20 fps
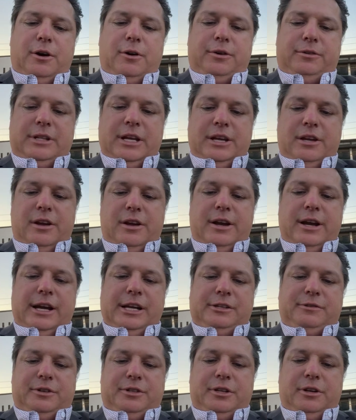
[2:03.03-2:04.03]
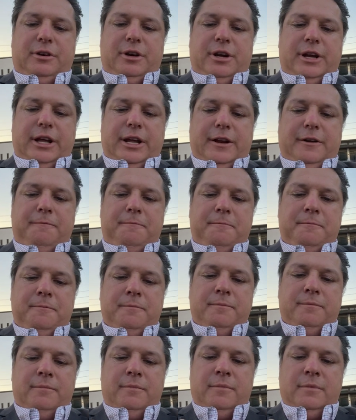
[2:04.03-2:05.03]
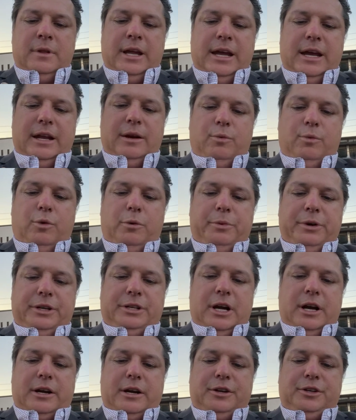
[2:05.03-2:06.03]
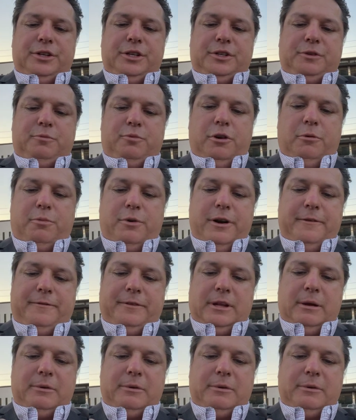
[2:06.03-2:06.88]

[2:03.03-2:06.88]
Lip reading: thank you guys for tuning in. And we'll be talking just real briefly.